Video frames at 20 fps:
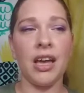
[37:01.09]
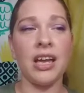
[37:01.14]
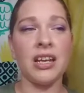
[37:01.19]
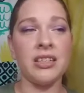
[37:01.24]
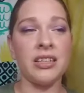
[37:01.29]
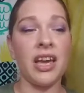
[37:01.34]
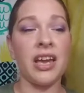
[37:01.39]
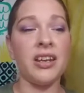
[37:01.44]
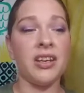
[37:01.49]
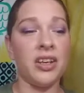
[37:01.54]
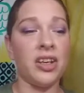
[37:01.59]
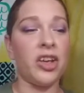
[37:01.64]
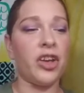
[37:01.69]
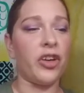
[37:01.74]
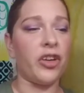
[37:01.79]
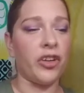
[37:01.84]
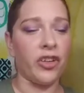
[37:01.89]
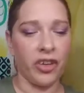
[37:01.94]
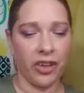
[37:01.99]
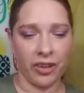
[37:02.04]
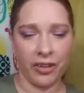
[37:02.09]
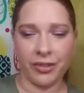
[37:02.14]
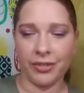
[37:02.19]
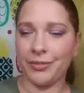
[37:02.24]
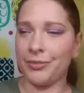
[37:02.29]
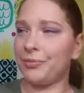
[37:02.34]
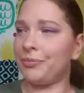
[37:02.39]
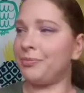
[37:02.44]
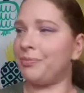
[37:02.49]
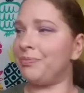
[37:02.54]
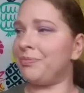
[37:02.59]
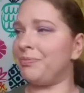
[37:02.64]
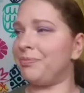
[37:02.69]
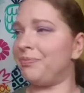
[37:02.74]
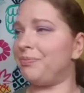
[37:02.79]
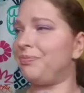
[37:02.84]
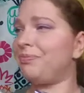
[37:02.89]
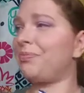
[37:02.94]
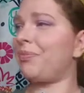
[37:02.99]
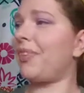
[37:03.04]
Dead nude.
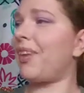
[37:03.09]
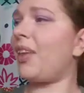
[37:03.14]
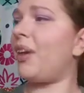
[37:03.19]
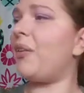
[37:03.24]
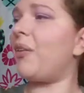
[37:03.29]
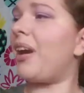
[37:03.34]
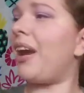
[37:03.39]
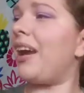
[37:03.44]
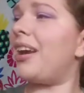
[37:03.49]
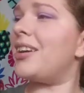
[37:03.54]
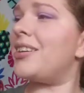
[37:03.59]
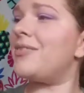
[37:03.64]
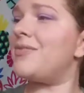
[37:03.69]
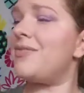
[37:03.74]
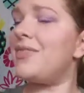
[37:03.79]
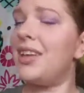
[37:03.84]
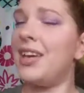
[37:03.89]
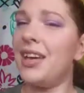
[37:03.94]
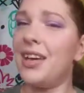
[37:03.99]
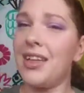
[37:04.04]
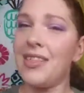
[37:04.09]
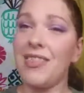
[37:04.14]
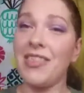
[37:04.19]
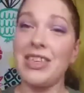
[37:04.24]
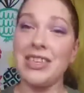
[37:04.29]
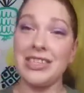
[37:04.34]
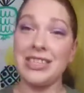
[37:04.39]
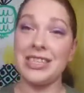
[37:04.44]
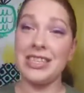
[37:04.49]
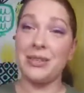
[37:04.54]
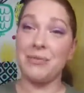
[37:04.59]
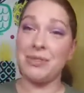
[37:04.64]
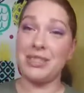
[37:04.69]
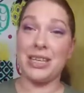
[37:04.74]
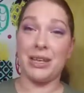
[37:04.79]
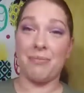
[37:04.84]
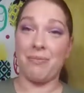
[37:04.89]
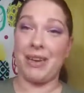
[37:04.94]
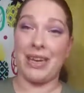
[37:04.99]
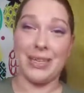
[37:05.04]
Okay. This
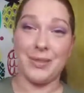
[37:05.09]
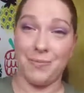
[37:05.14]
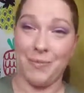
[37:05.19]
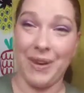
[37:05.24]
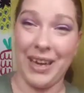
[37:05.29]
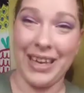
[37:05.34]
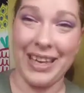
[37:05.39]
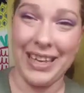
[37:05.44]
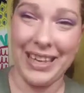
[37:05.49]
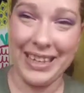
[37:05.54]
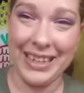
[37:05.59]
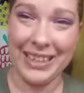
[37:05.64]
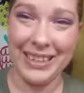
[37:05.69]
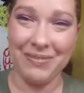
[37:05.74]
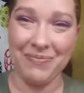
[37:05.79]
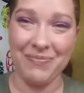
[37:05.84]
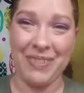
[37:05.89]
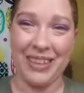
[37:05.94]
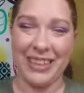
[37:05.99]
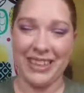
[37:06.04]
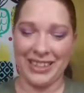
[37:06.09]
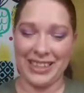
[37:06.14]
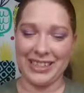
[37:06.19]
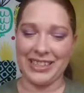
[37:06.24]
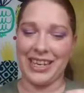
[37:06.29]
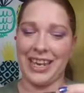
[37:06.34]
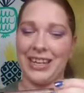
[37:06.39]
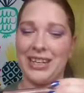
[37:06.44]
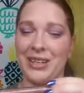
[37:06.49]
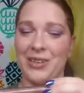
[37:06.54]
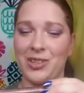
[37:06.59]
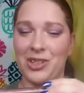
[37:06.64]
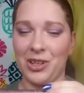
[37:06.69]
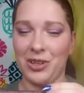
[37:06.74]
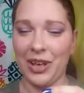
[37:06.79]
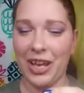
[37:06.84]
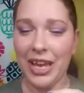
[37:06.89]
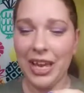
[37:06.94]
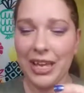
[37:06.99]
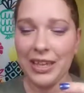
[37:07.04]
lipstick makes me look dead, no
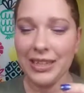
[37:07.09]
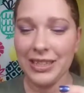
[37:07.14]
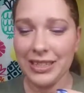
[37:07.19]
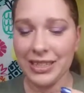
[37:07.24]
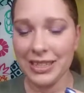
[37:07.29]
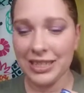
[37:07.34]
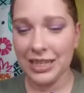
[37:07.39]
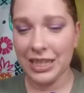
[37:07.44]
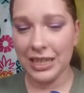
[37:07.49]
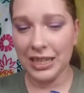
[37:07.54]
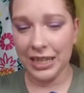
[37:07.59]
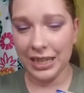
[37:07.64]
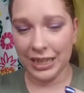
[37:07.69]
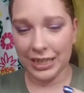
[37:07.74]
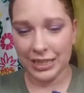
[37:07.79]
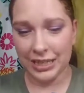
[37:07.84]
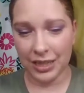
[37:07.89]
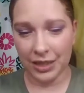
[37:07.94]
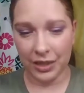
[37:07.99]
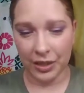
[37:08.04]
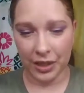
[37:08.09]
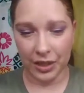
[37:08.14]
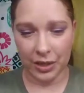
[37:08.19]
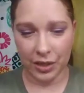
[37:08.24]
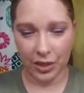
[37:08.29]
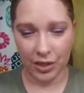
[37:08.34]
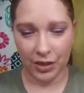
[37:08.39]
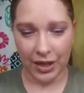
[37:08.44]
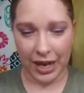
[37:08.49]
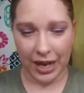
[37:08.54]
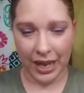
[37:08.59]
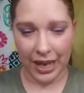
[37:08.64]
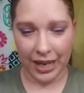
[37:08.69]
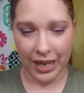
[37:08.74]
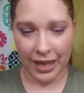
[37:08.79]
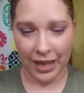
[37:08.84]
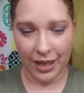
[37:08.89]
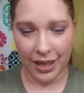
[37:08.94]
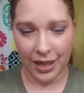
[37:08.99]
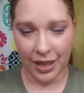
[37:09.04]
joke. This is a NYX
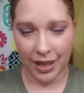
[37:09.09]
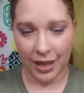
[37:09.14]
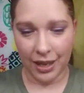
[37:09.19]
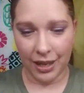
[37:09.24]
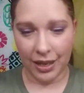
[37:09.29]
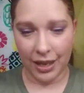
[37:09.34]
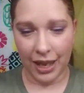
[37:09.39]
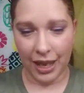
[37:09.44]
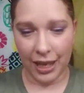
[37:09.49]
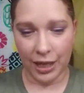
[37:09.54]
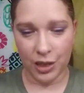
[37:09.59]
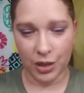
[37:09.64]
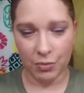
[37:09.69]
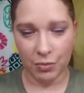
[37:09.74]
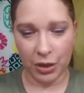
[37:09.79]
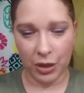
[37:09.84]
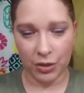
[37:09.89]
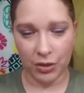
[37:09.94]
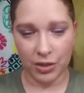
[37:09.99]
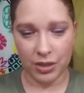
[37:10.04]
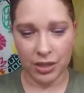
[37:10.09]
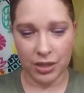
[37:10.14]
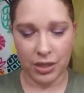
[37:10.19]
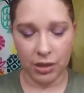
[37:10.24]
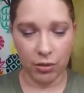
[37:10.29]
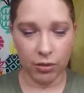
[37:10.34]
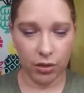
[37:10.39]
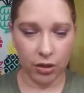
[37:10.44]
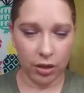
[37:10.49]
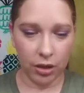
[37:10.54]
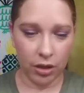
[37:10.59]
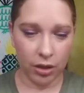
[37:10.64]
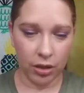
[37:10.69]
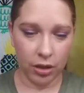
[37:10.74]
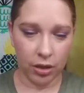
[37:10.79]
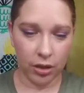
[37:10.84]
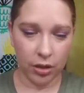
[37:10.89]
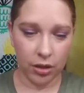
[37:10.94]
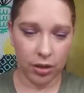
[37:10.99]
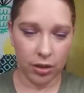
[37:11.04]
Lingerie Cashmere Silk
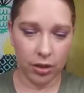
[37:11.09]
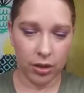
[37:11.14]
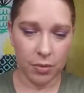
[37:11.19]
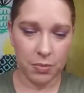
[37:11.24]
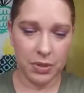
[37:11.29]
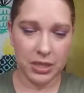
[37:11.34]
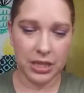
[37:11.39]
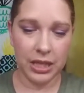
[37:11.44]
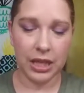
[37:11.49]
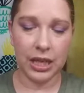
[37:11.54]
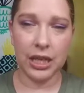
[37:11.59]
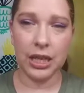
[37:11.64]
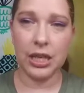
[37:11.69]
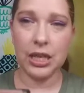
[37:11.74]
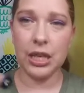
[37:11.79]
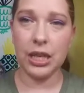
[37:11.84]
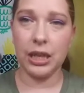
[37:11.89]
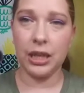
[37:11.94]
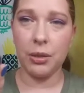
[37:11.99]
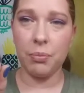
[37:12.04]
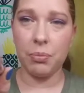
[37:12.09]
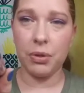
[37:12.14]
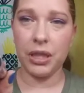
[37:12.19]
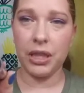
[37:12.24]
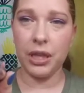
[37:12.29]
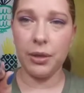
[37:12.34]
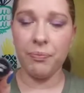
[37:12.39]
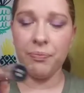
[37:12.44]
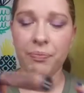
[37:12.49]
lipstick in Liply.